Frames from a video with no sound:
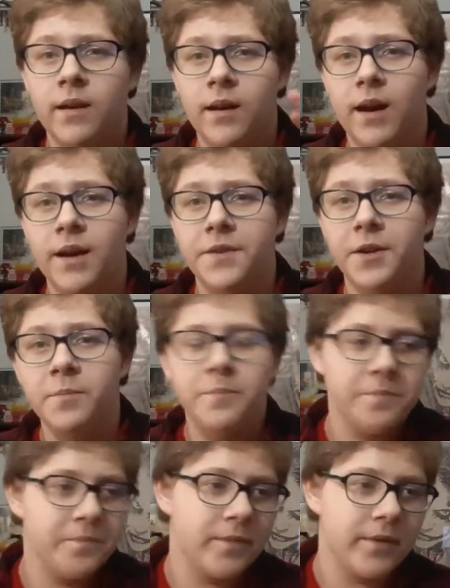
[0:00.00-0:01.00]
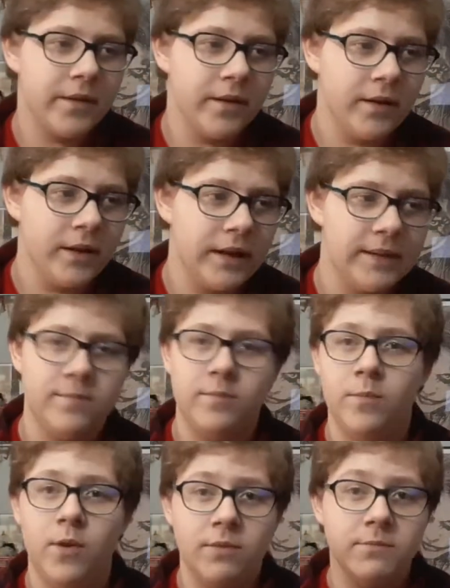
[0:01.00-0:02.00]
Hi there.
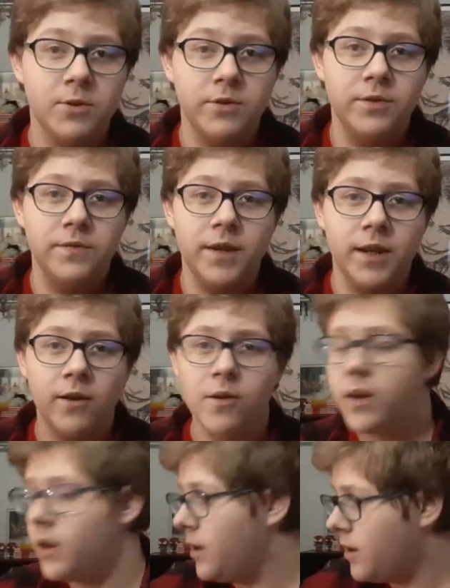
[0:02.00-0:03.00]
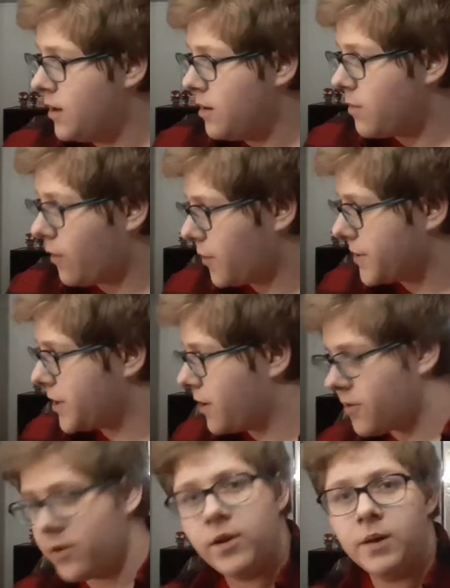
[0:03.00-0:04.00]
Welcome to a new video. Before we
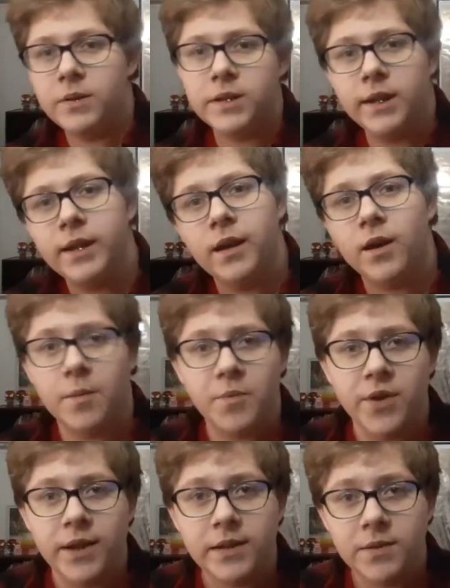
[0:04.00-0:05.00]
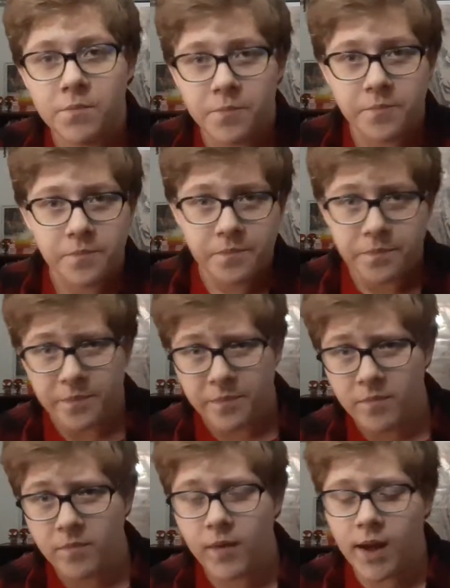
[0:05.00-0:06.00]
start, though, I want to say a couple things,
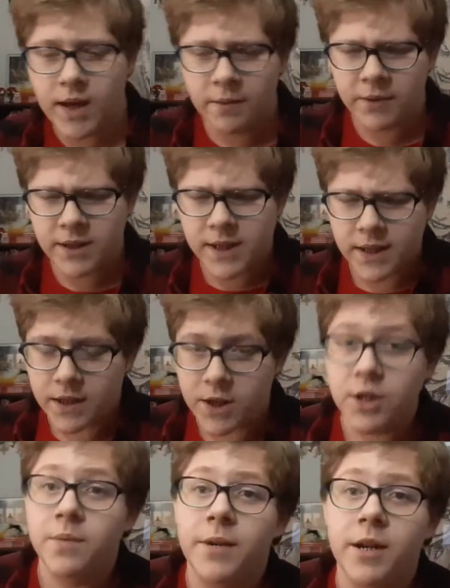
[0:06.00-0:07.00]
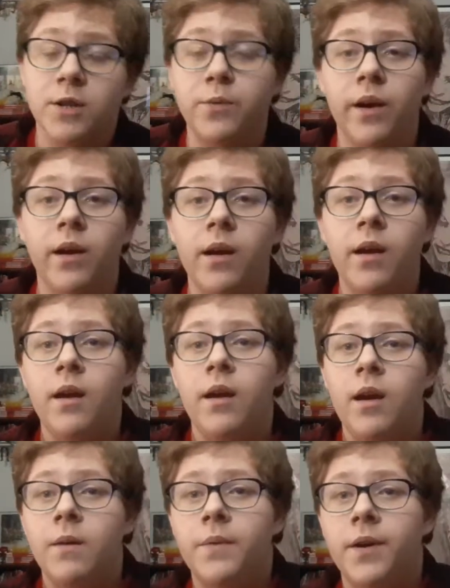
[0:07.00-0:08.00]
and I'm going to say that in just a minute as well.
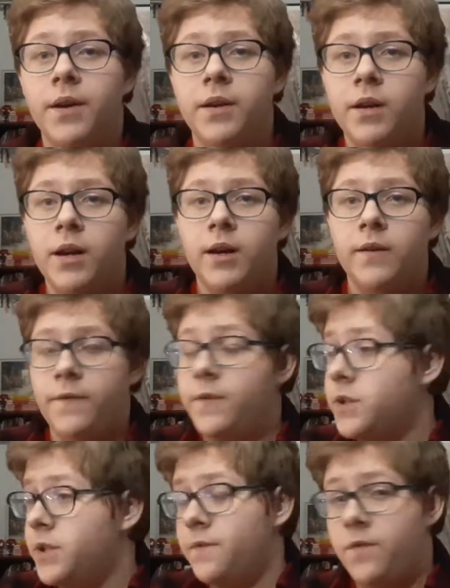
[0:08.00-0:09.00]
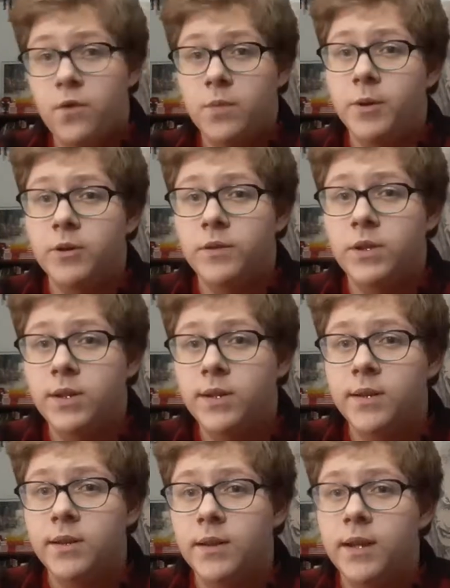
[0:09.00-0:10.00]
But first and
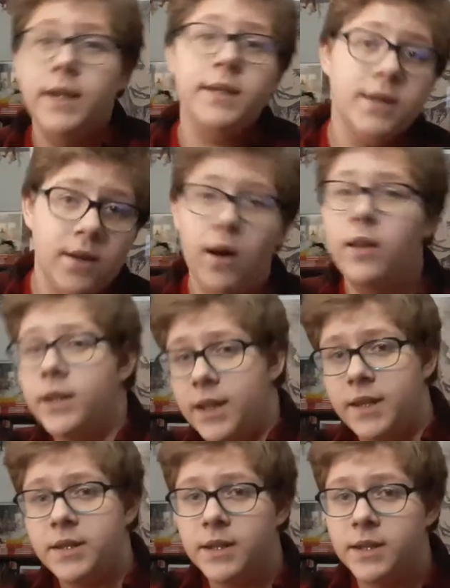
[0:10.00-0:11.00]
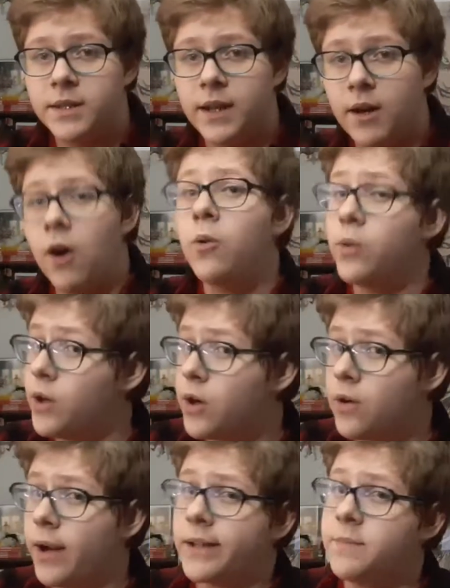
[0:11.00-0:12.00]
foremost, it's the holiday season now.
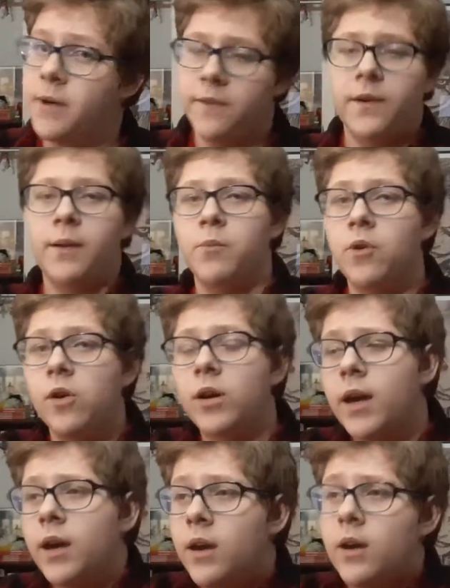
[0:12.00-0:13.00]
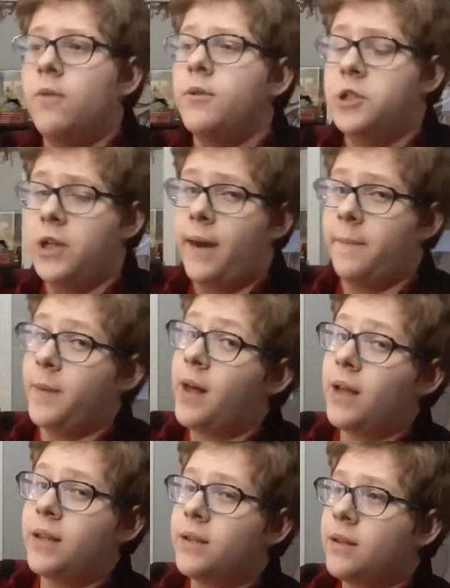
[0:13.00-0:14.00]
Correct me if I'm wrong, which I'm not.